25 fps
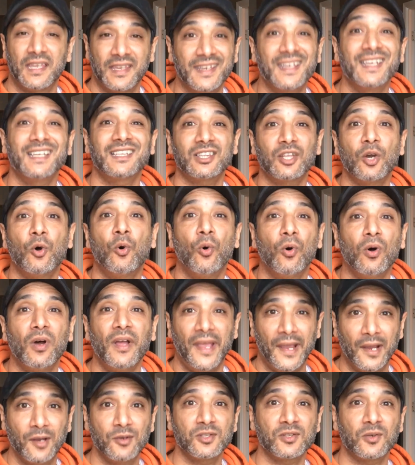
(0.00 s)
Get the whole
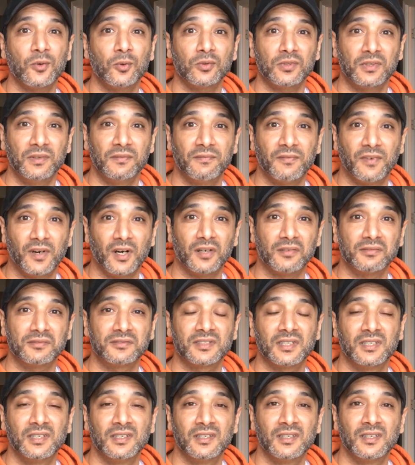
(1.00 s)
household involved.
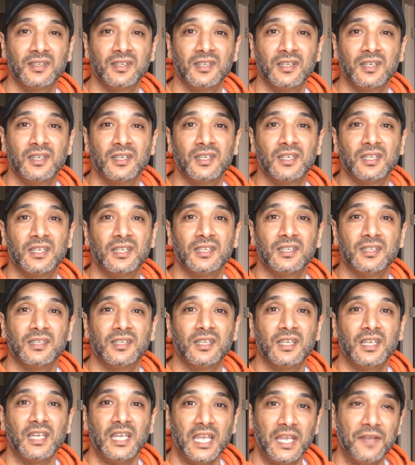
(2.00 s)

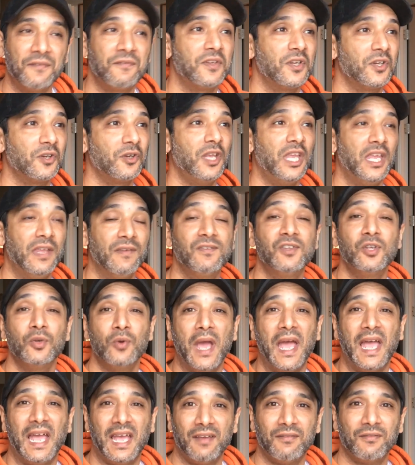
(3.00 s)
If you
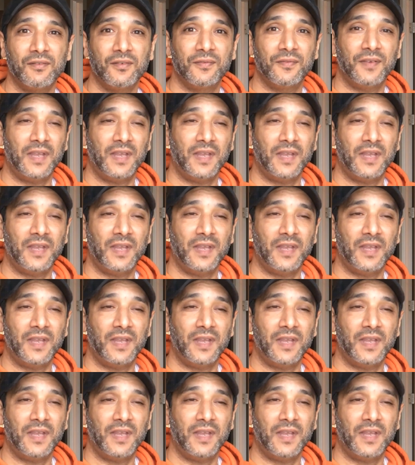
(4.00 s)
have a